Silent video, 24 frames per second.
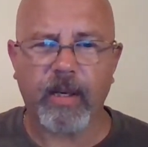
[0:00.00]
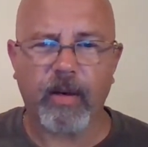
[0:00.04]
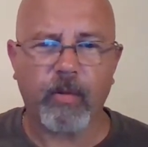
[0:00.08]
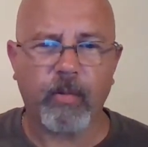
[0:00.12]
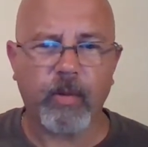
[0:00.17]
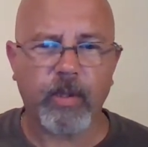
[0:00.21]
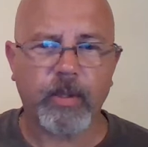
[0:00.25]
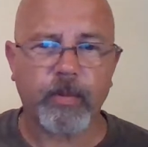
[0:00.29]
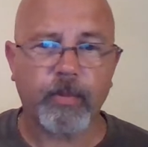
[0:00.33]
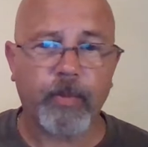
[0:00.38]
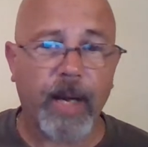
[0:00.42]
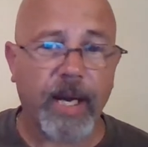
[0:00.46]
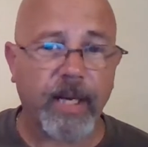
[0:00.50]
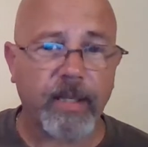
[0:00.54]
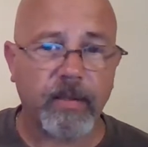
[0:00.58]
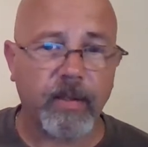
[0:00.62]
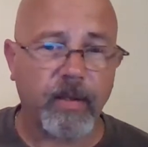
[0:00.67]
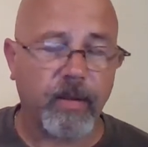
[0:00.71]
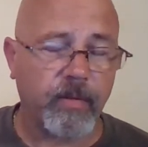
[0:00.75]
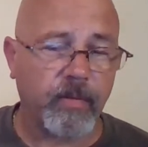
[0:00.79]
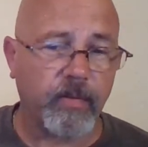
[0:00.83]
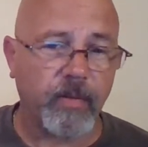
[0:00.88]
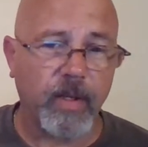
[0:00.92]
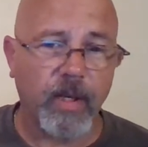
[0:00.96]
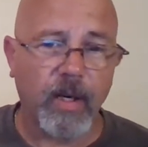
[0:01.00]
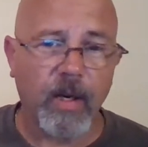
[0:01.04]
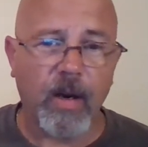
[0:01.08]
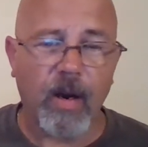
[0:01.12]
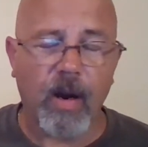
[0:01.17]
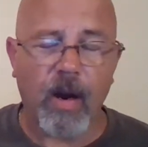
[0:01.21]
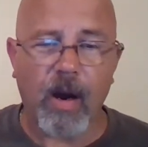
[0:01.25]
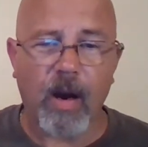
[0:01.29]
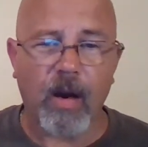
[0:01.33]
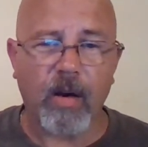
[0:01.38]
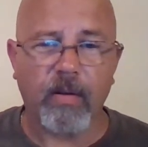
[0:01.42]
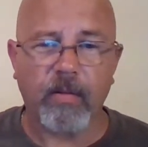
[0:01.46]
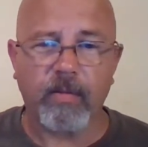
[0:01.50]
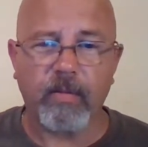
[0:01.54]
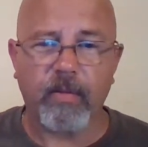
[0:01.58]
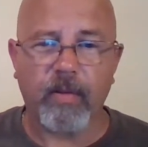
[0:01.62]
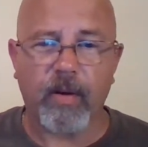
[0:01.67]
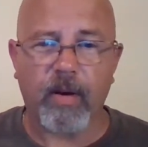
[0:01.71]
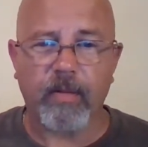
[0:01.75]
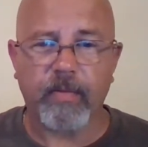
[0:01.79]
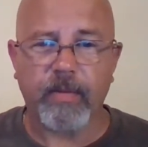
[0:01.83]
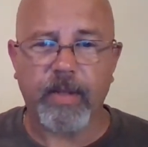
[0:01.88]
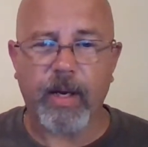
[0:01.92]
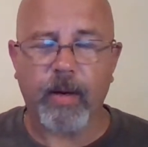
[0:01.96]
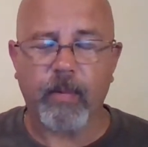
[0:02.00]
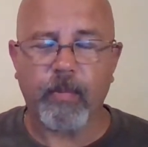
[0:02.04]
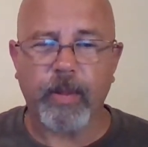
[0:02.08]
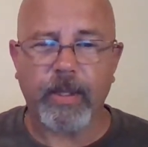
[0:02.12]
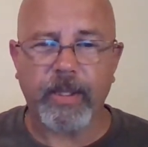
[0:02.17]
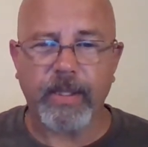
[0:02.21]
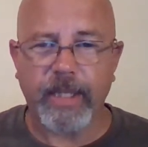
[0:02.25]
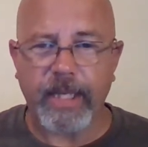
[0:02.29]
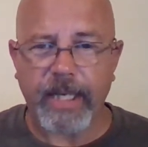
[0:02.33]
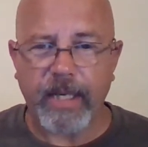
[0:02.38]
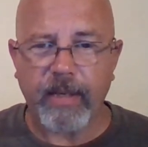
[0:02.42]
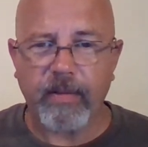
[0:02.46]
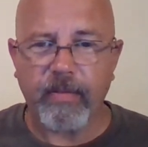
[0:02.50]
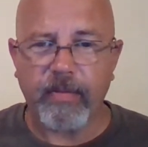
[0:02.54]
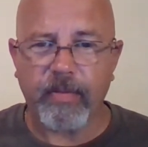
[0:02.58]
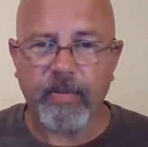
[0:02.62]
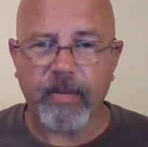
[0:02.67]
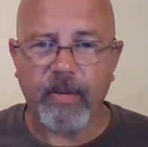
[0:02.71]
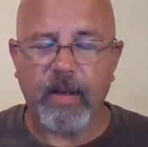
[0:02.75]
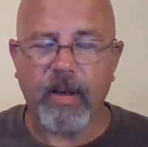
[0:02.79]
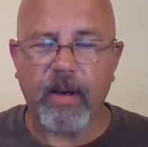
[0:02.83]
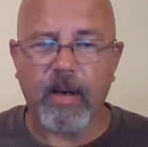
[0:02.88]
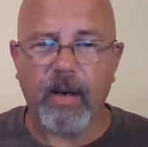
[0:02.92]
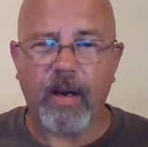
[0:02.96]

irrespective of their belief.